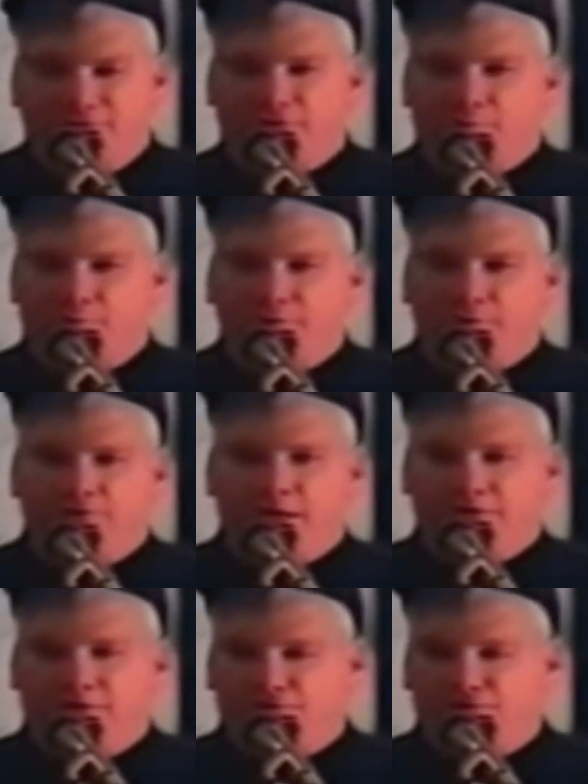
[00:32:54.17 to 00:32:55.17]
Uh, it's
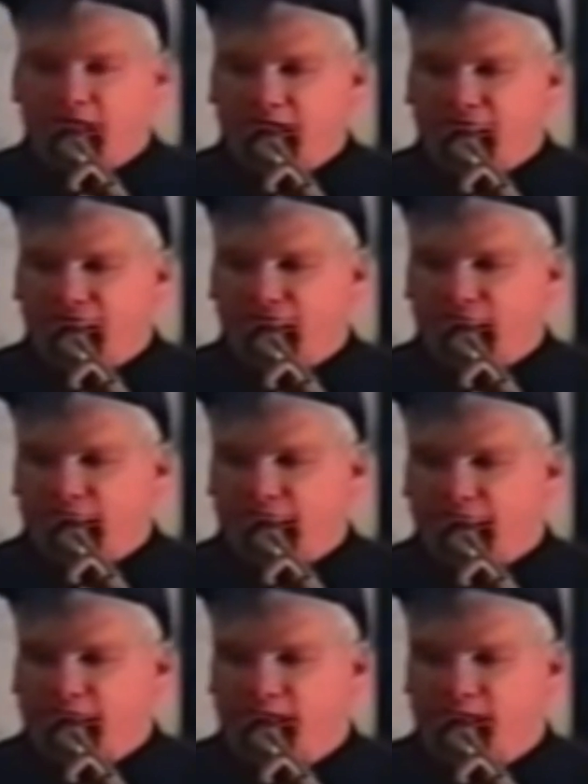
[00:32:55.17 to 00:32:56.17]
supposedly the skins
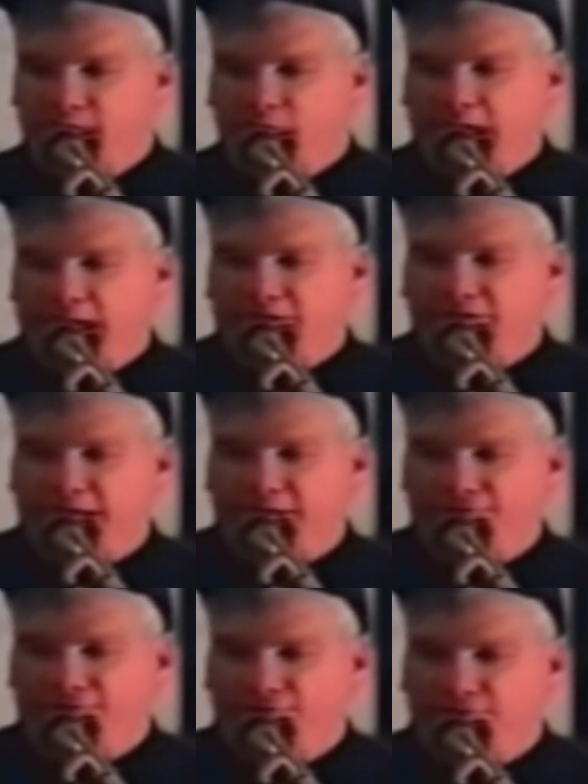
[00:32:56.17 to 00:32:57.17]
of the black
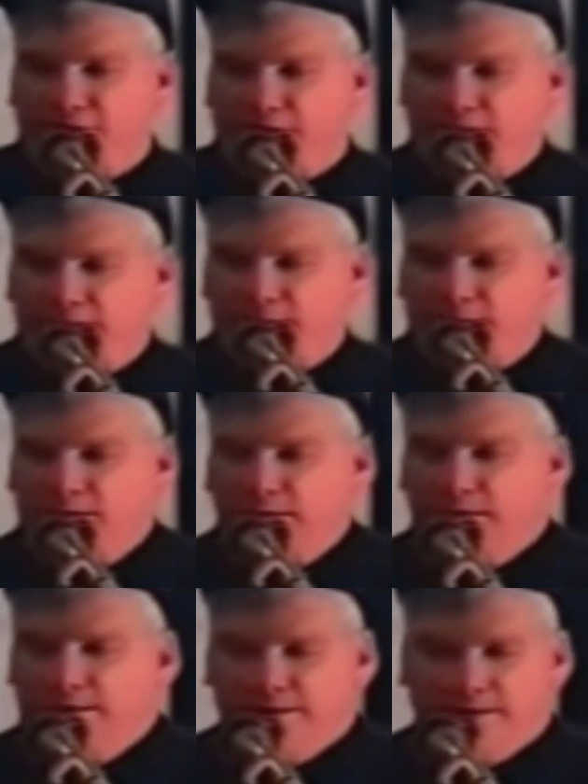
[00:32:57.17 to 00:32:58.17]
jets. Uh,
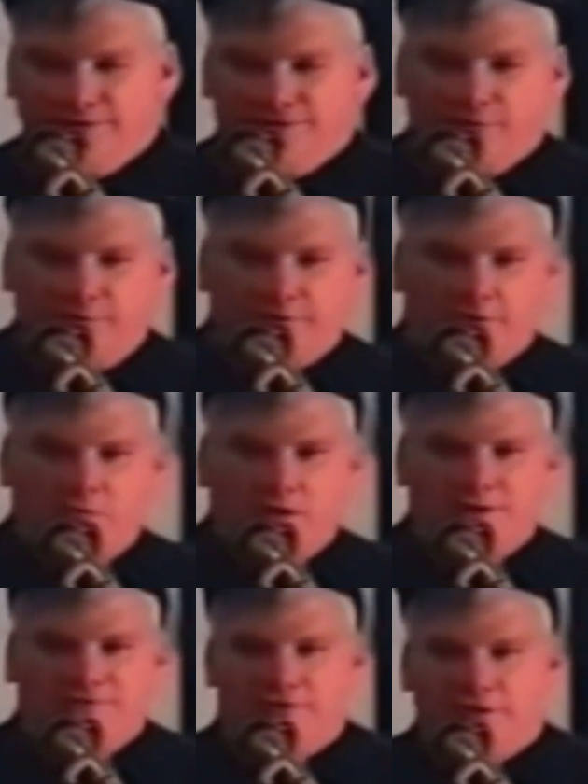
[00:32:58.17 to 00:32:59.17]
some of the
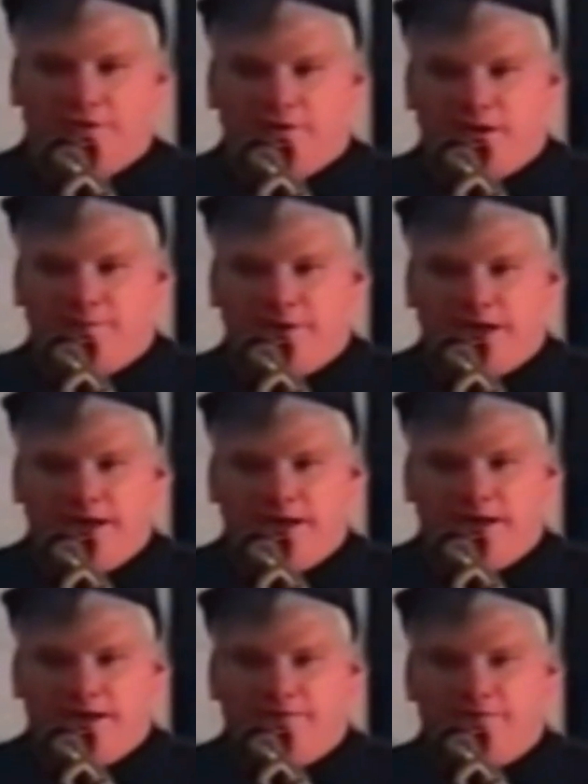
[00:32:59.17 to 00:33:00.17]
ones that are coming
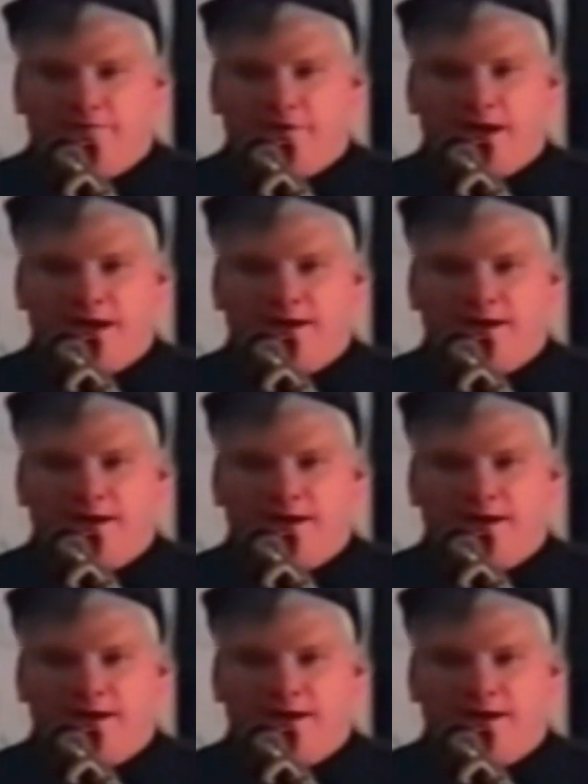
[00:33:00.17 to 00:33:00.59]
in at